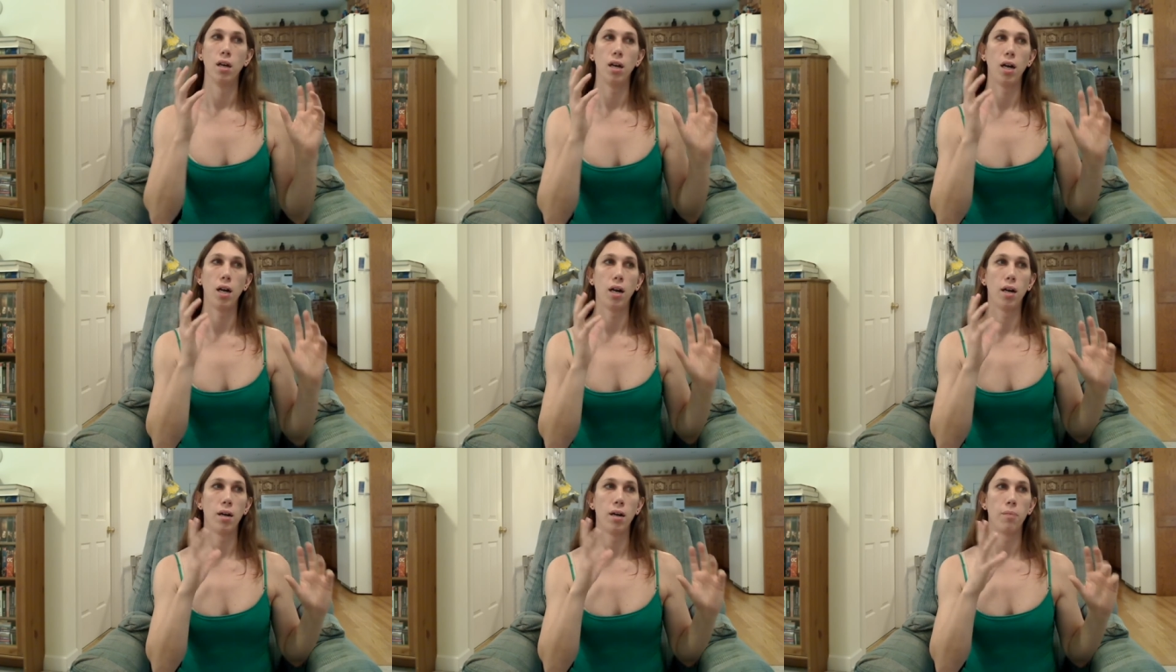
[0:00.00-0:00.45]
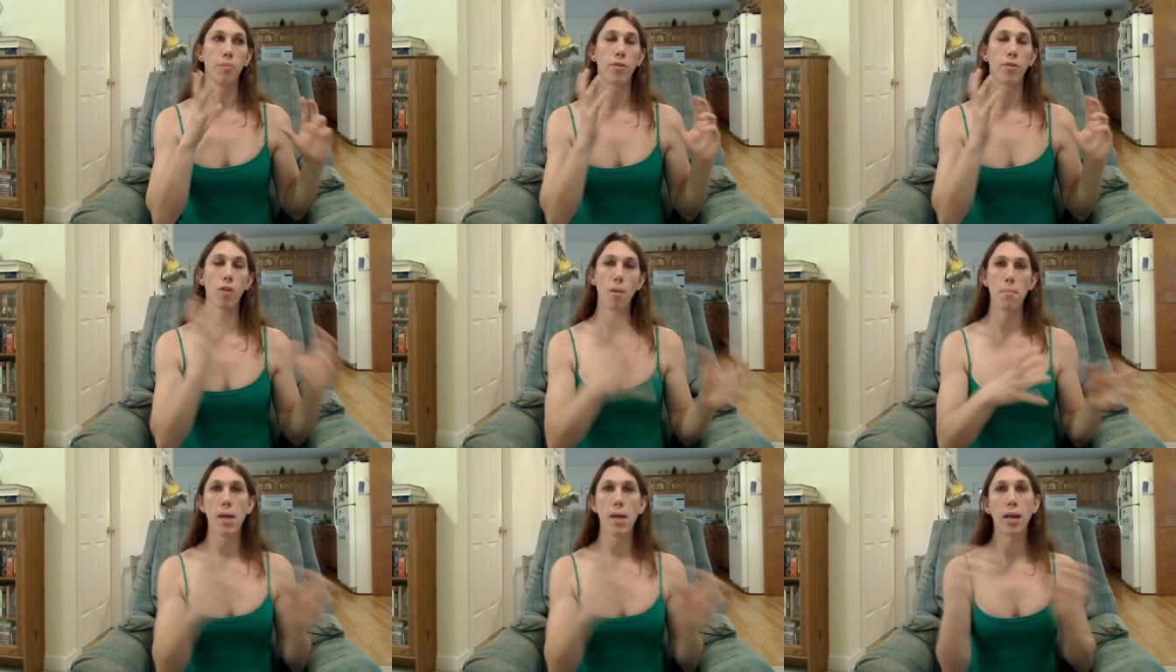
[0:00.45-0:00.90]
are
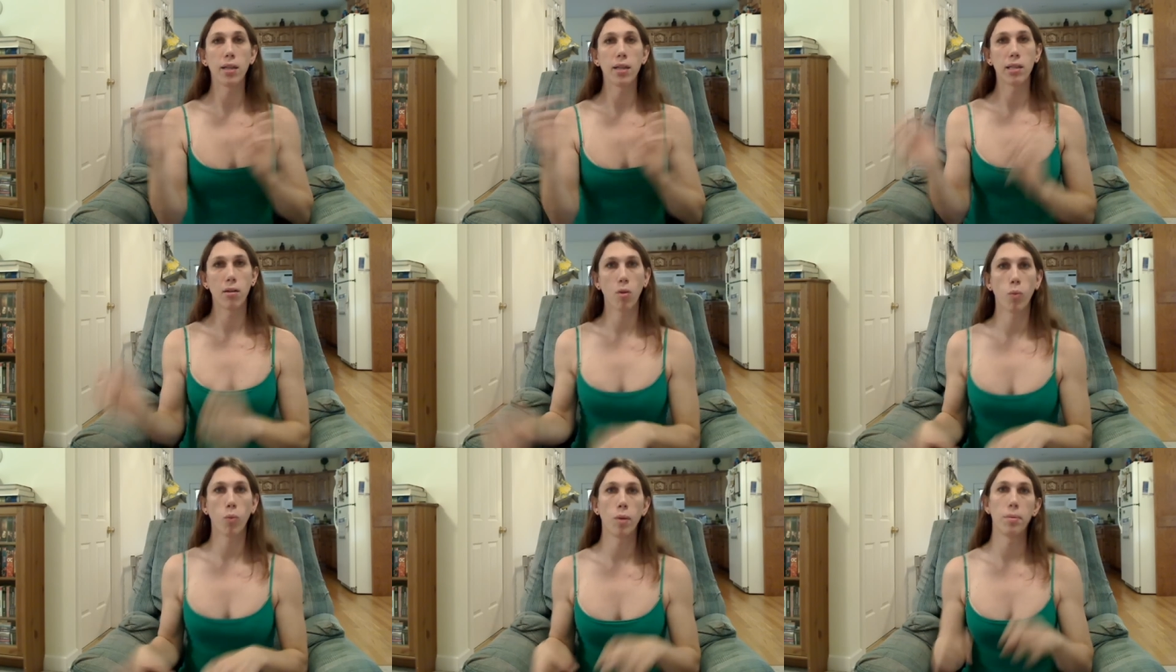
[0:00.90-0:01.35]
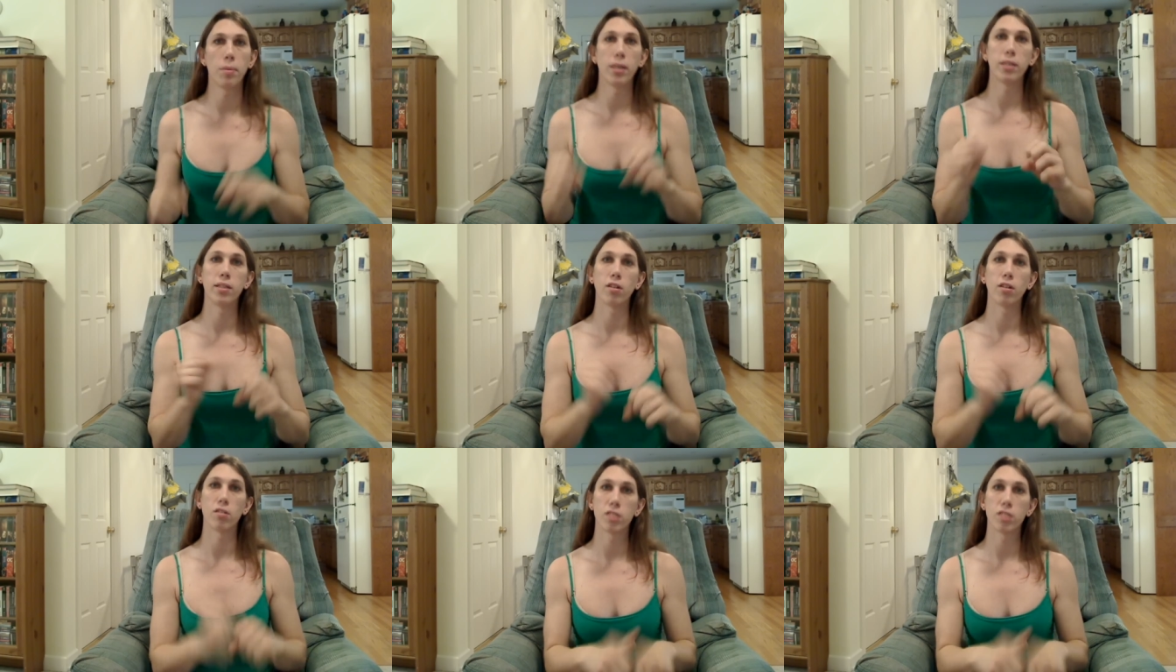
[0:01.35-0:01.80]
men and there are women
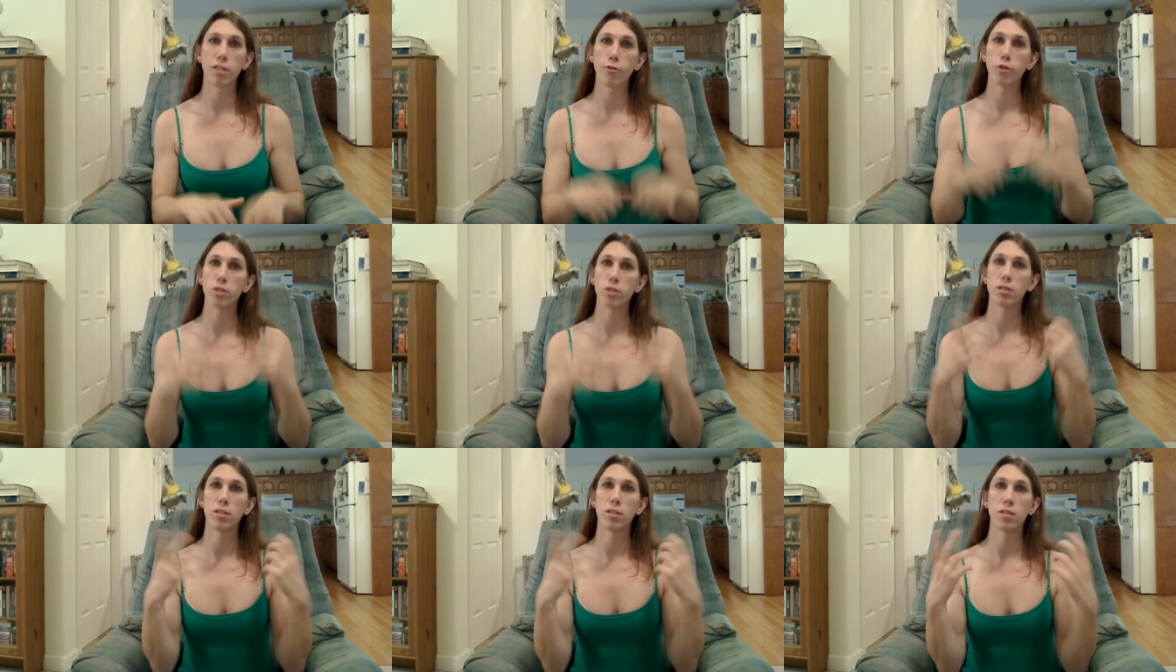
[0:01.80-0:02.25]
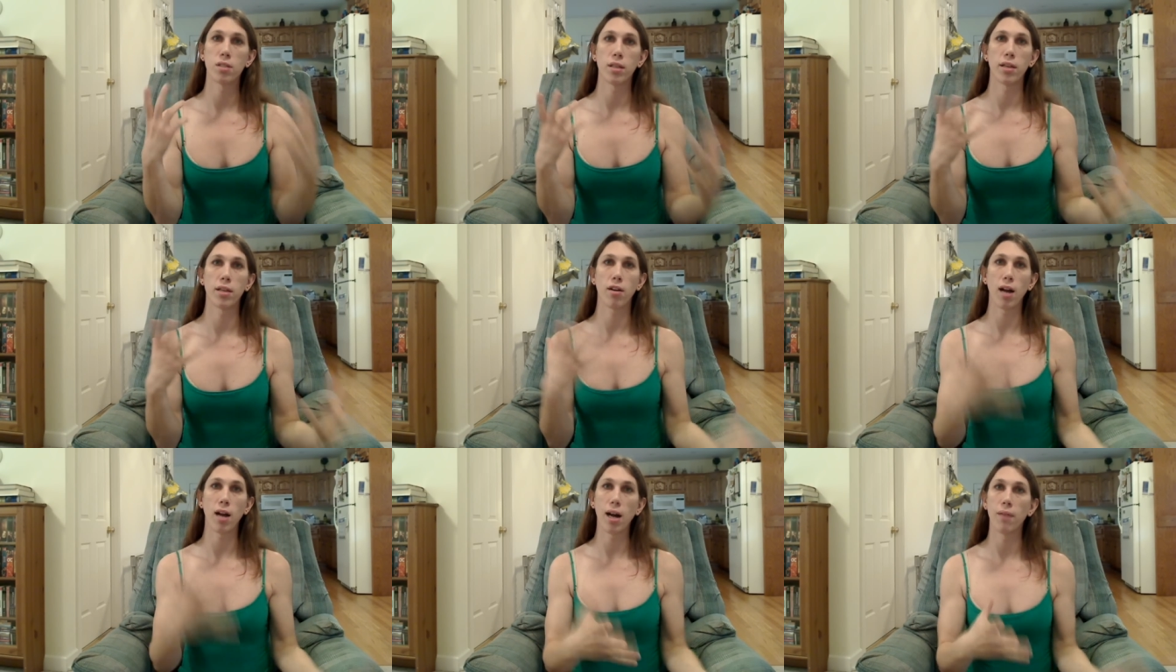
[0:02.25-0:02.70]
and there are differences and
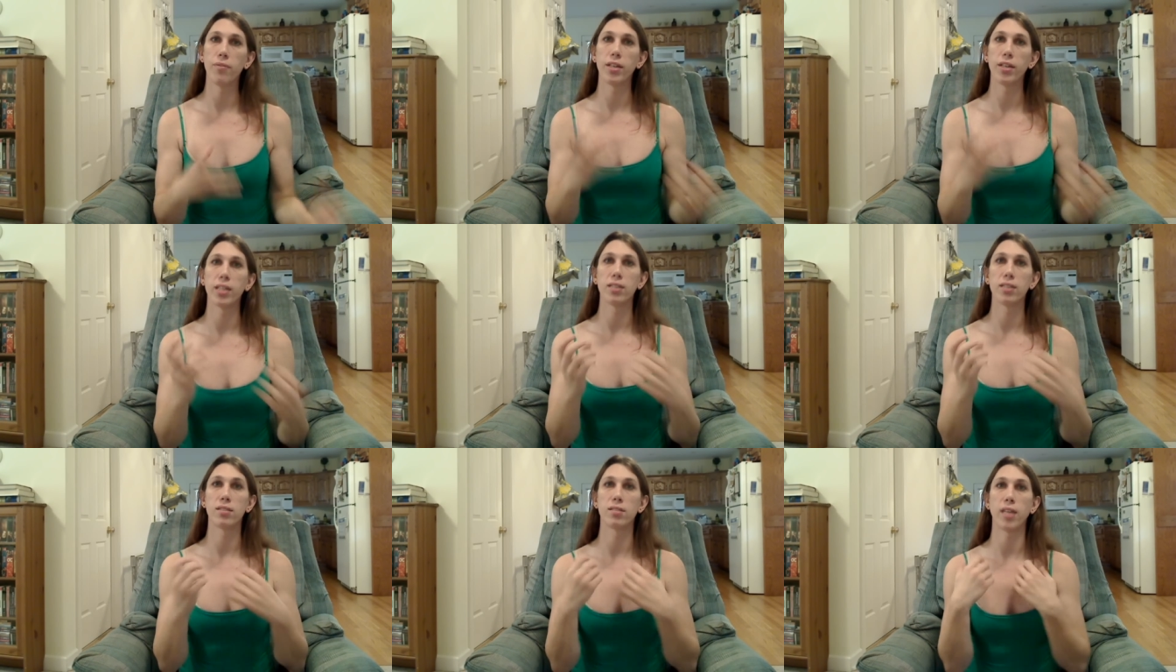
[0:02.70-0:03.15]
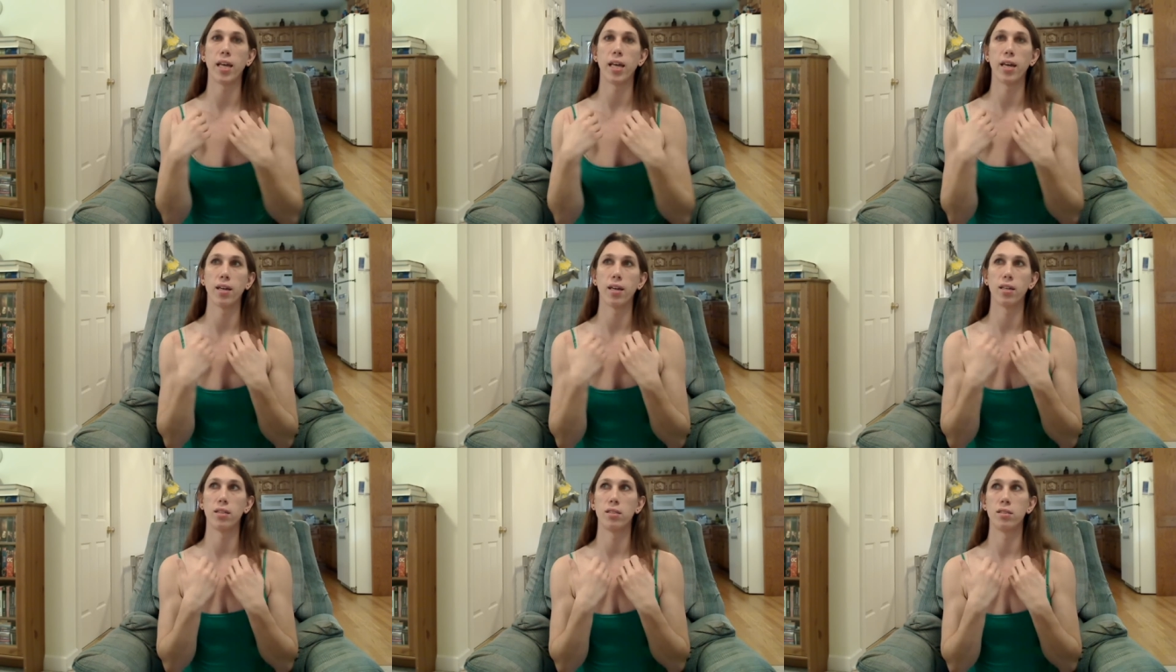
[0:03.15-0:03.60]
they're obvious,
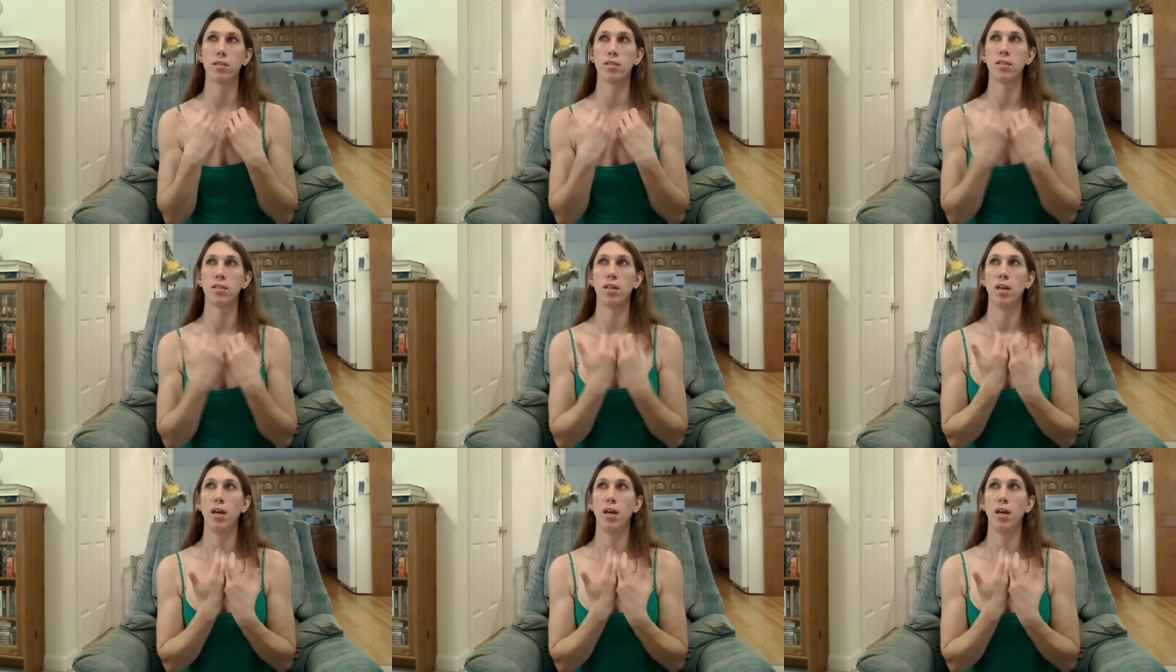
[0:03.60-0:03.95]
and